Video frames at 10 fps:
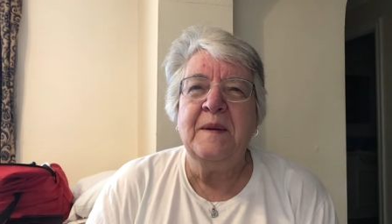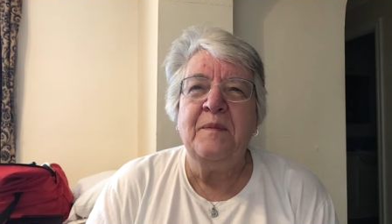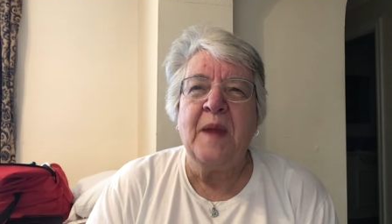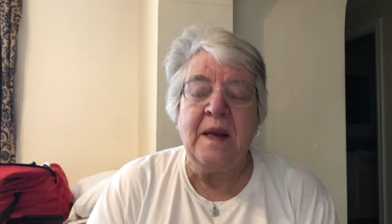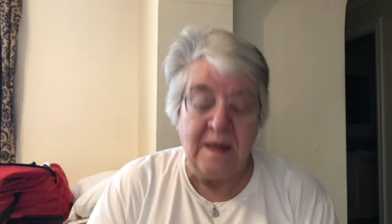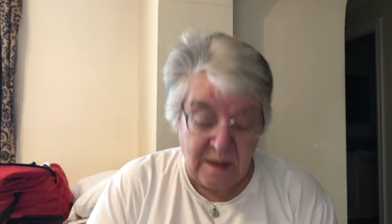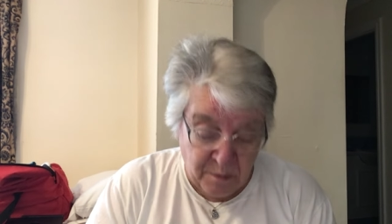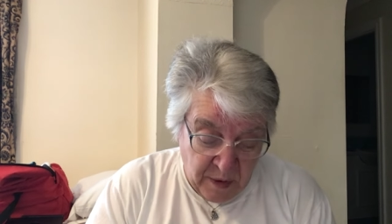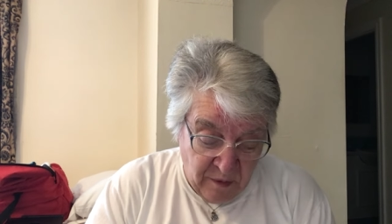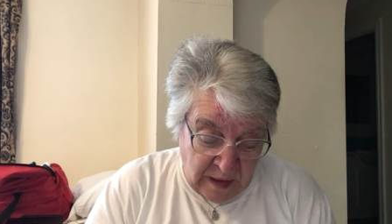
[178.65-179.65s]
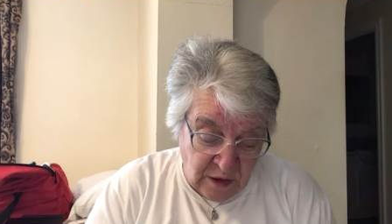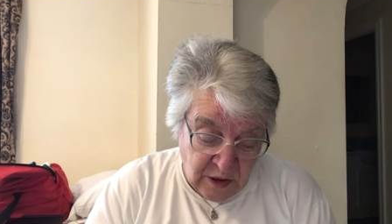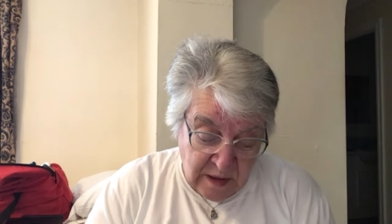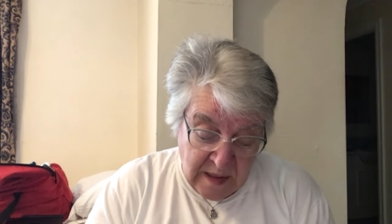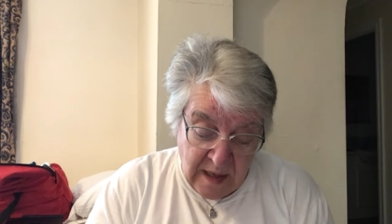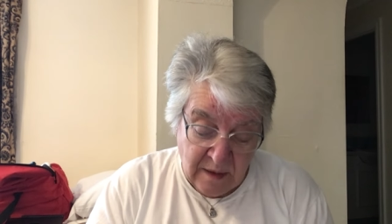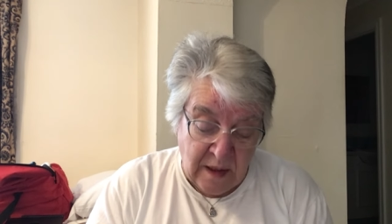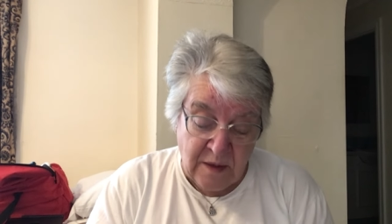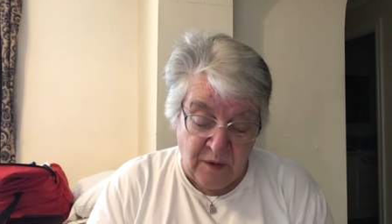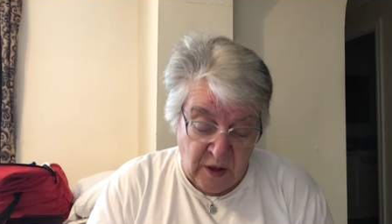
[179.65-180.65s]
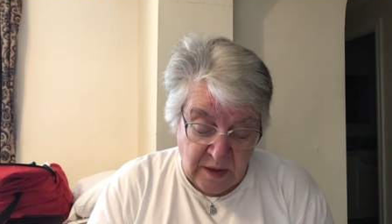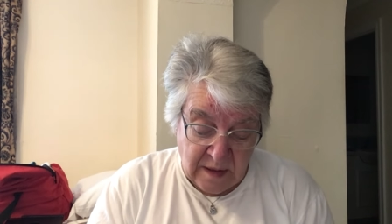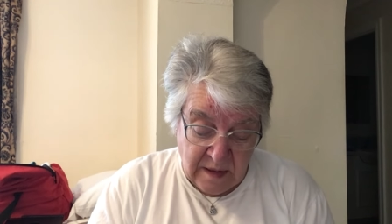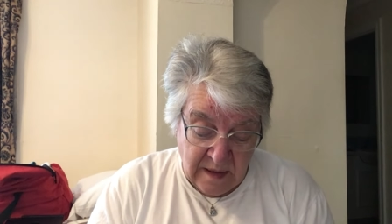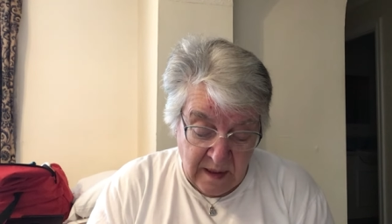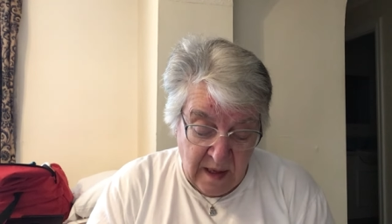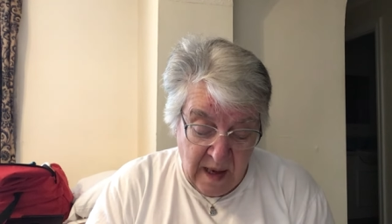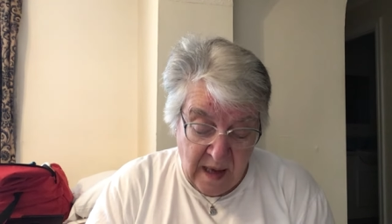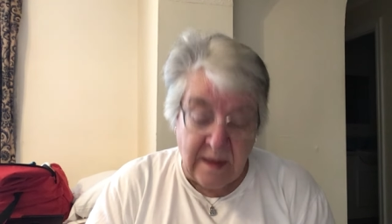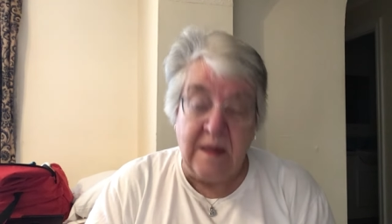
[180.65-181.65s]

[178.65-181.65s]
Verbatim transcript: And it's a privilege to take these verses and